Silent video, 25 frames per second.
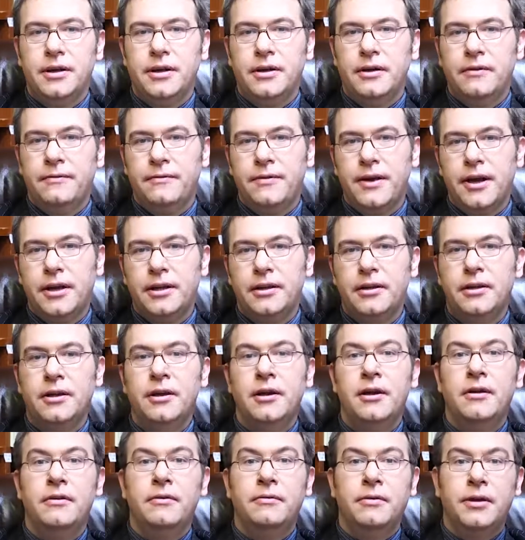effect
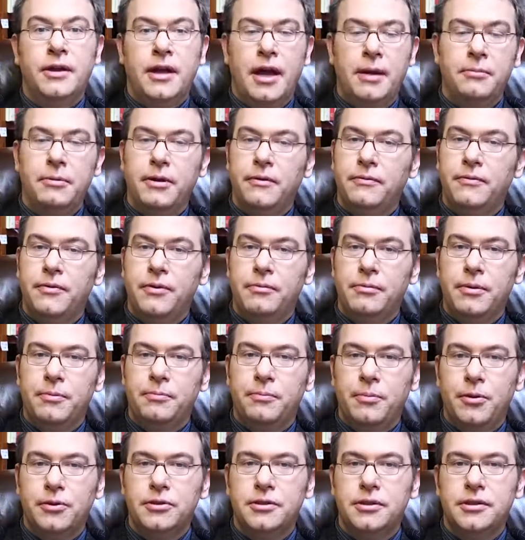coming from a
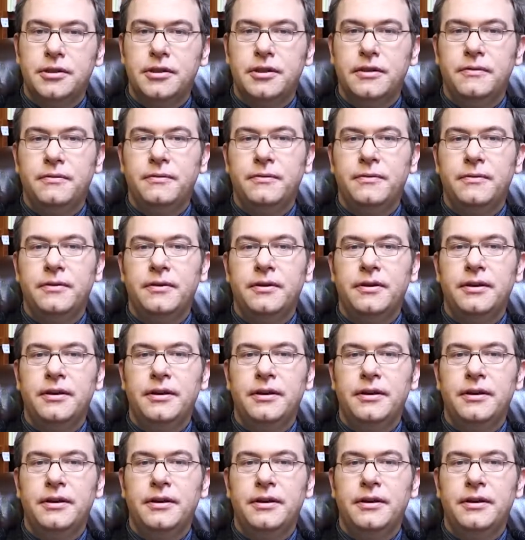positive